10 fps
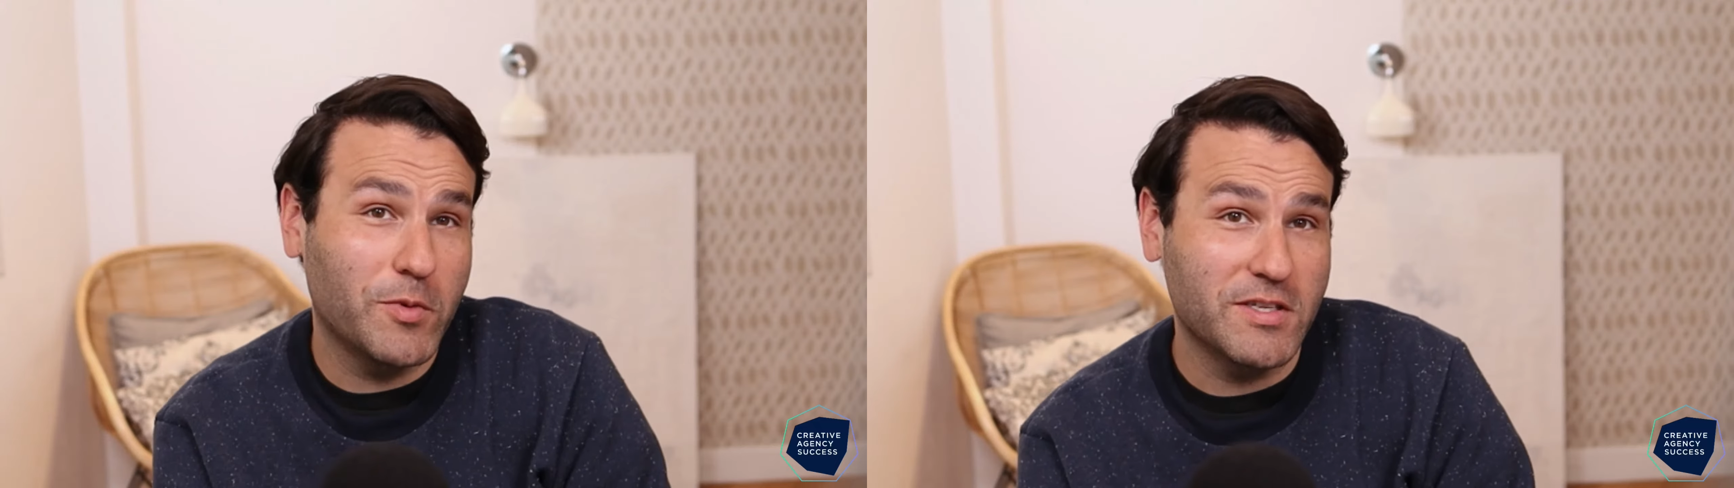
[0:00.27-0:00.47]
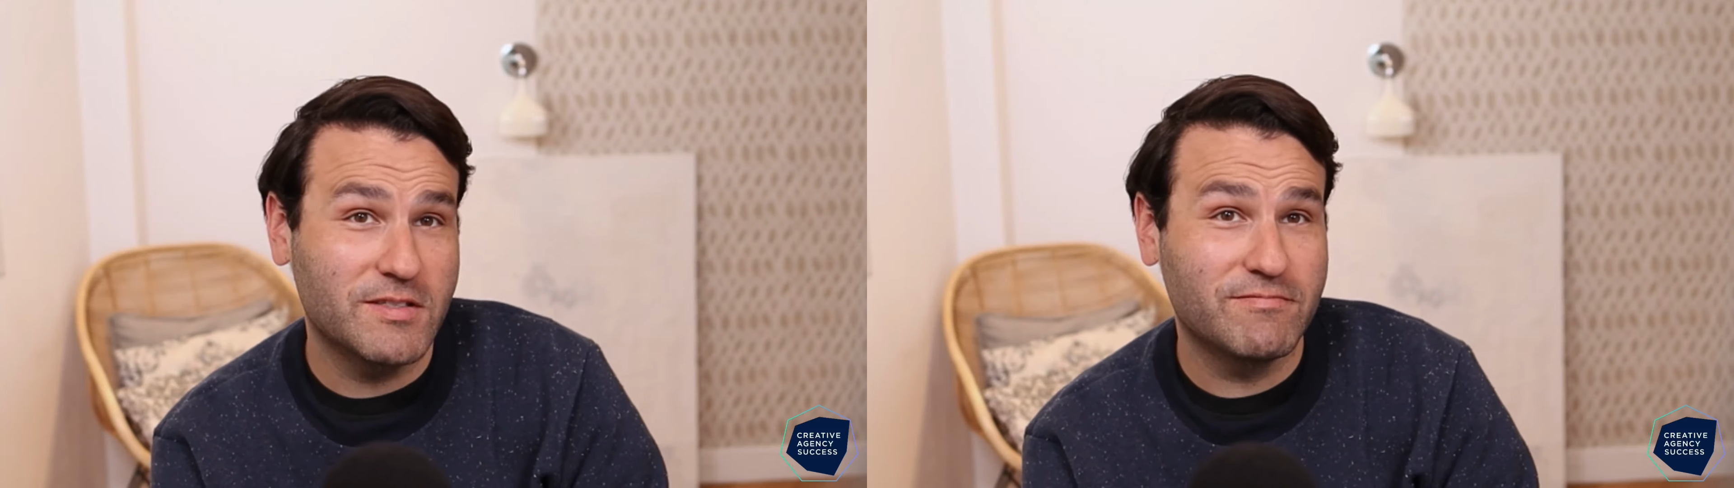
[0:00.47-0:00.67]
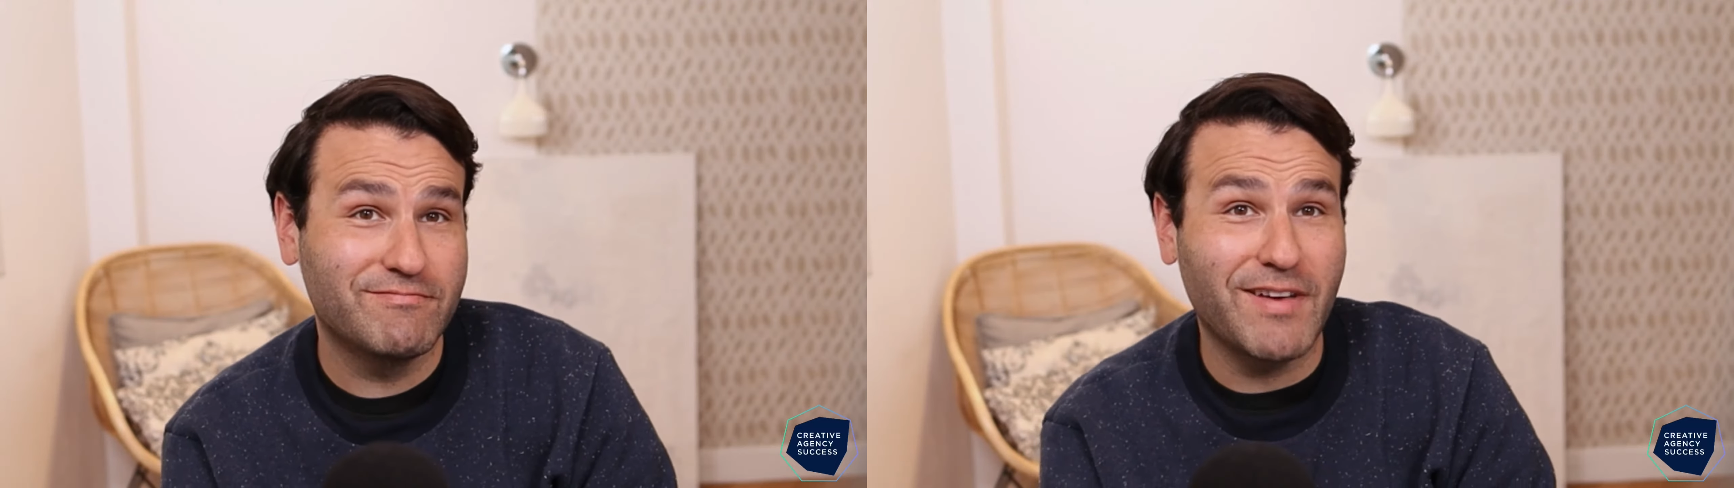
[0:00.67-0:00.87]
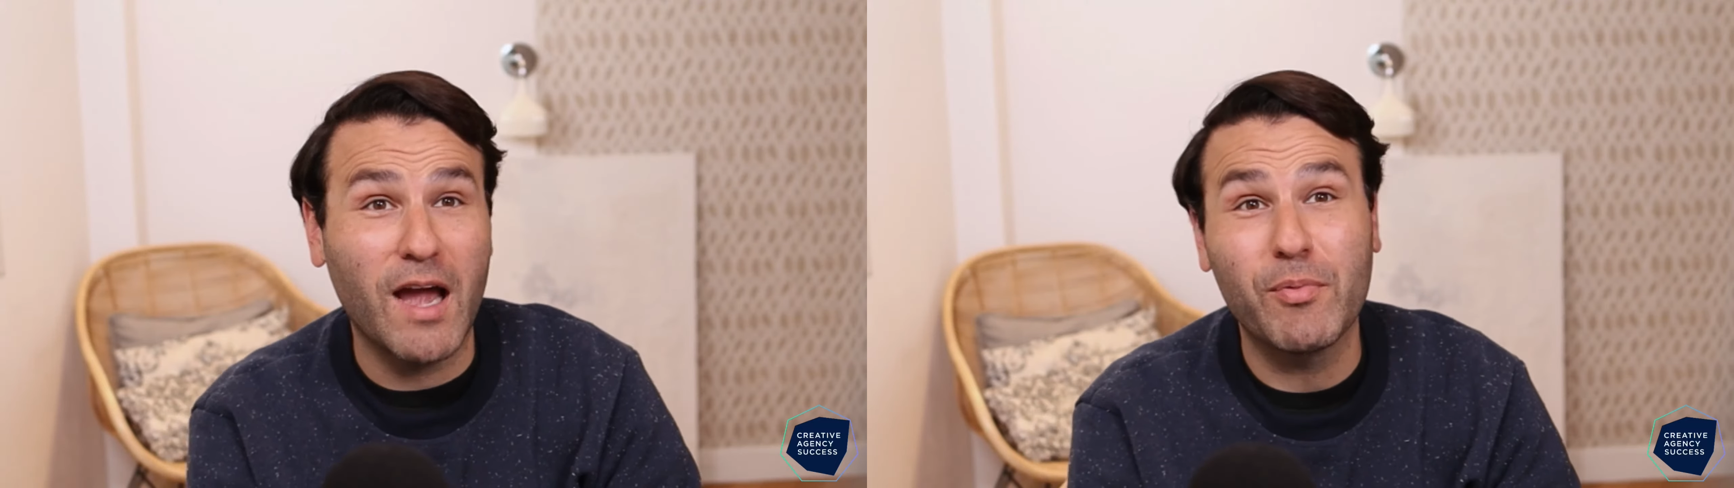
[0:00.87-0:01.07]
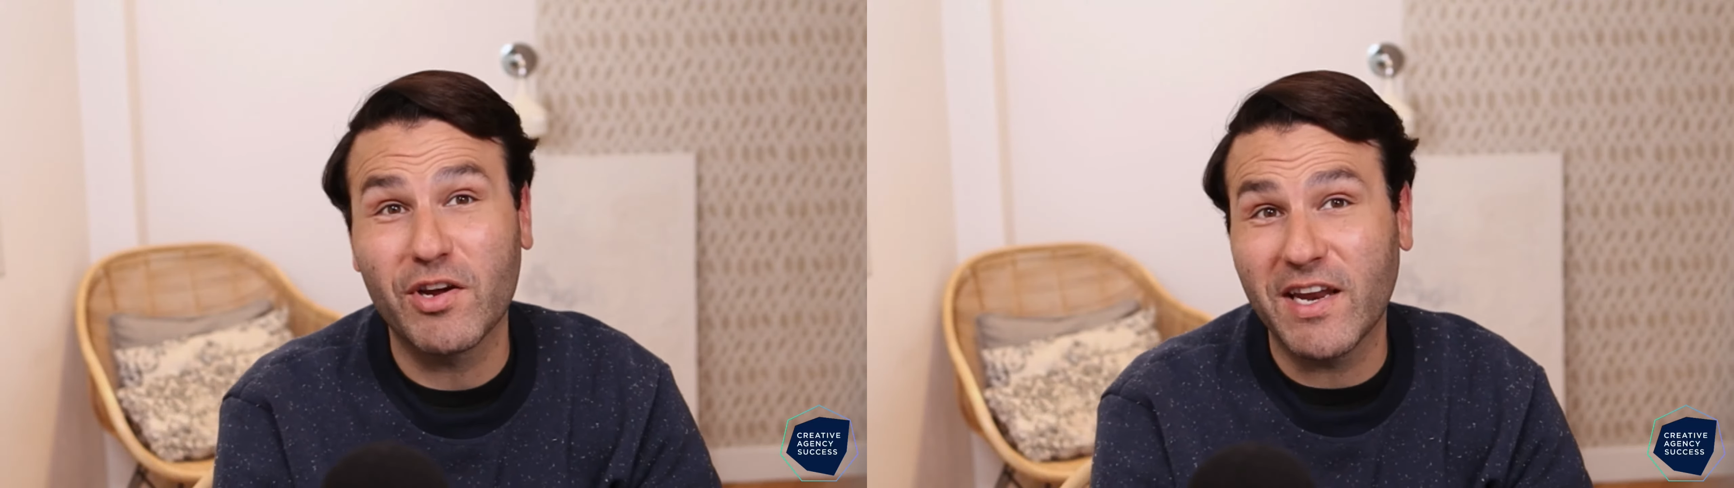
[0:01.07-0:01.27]
everyone is
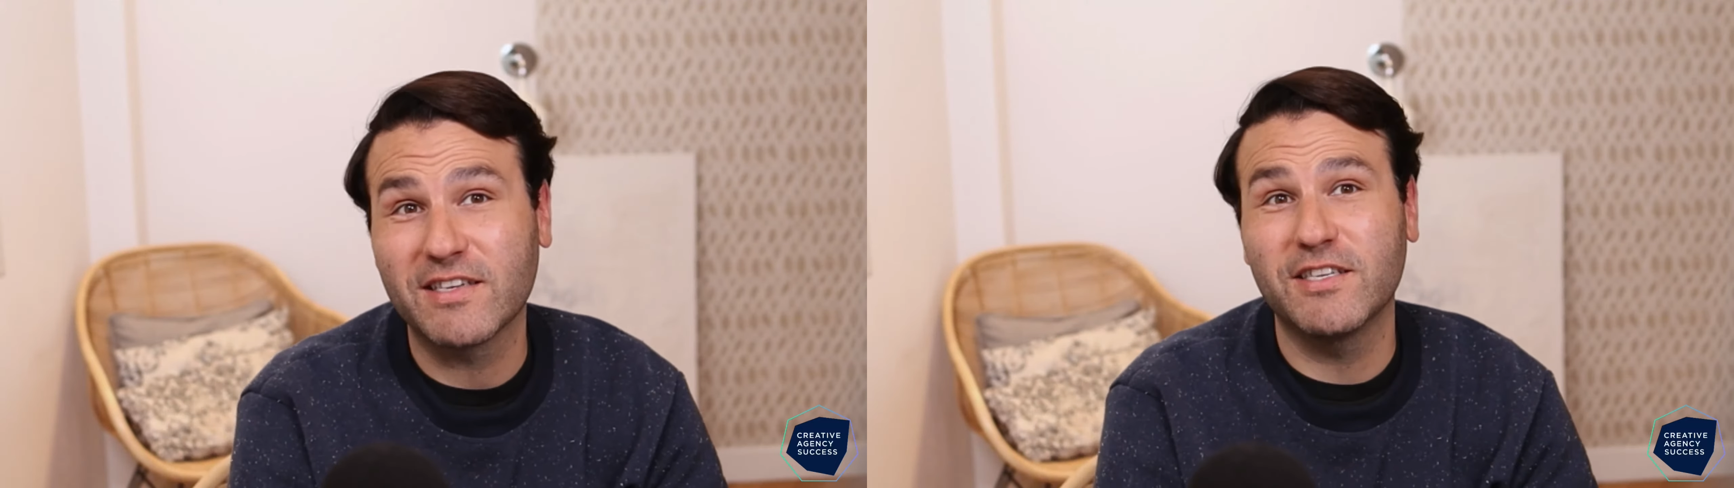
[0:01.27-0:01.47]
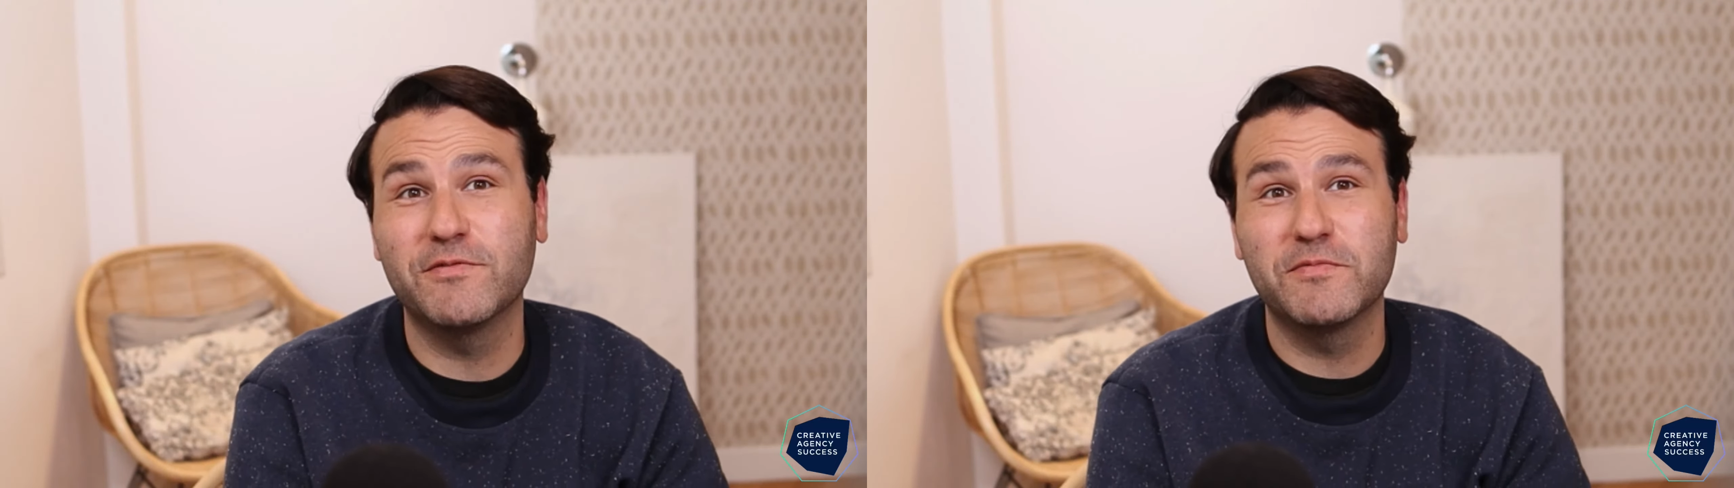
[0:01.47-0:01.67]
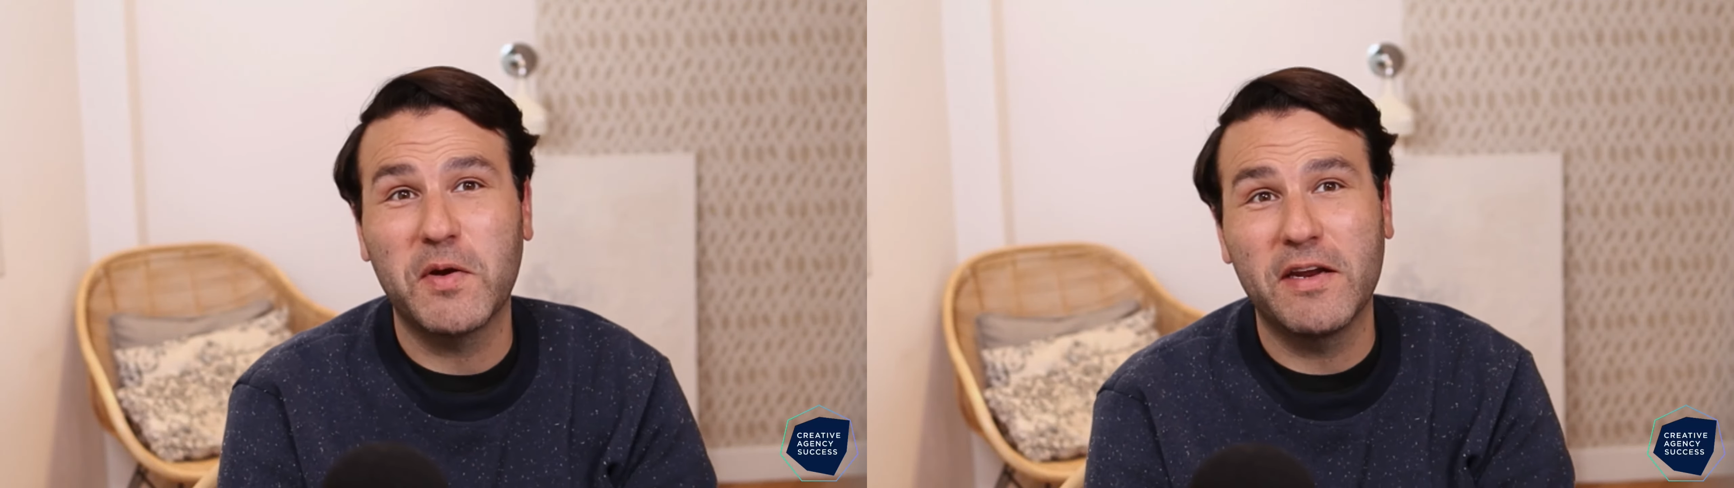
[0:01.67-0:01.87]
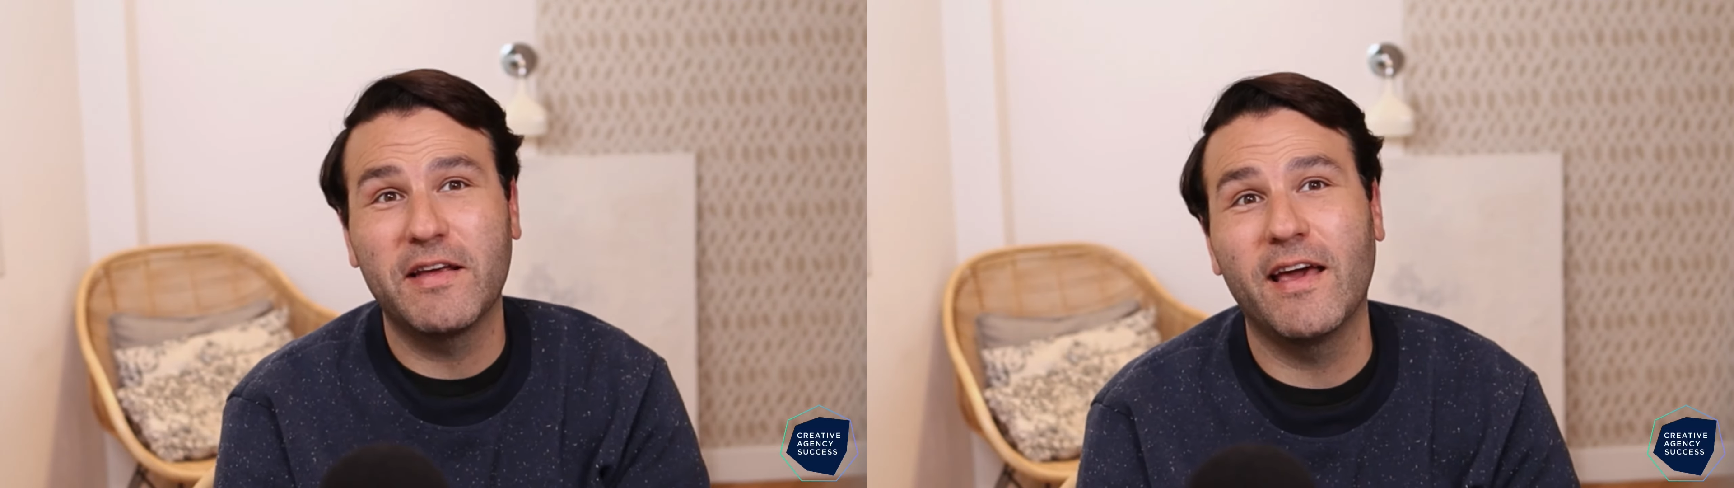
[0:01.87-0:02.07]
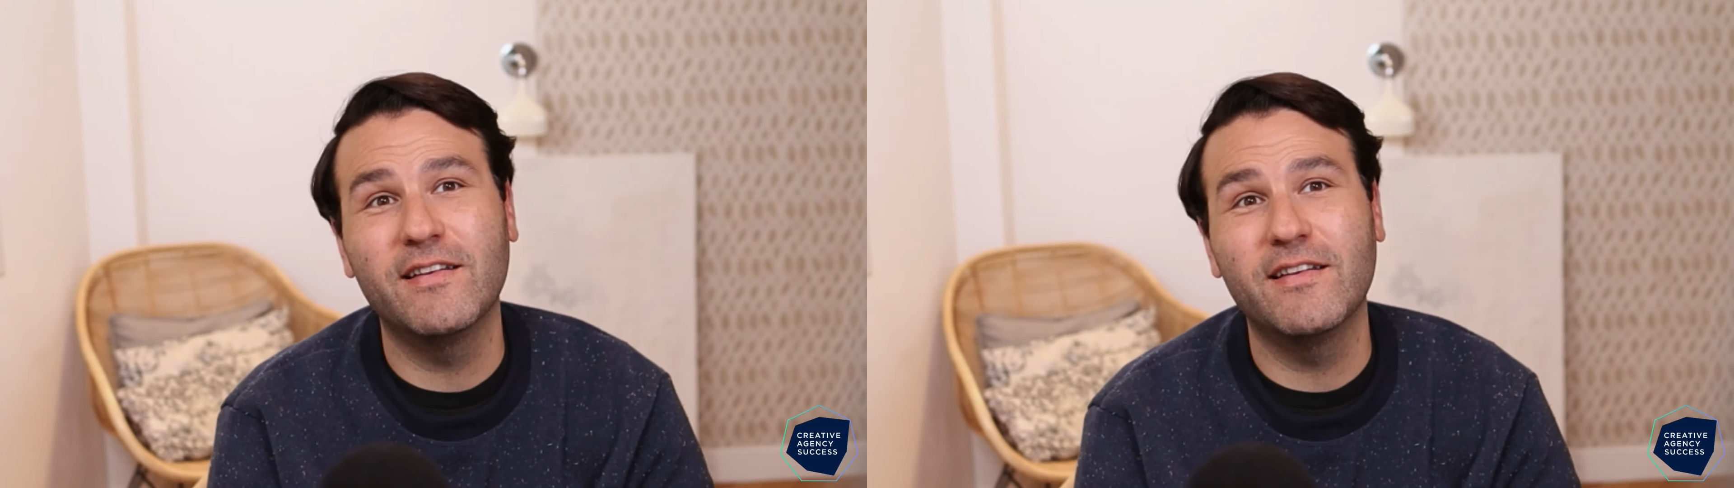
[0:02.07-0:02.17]
hyper connected, right?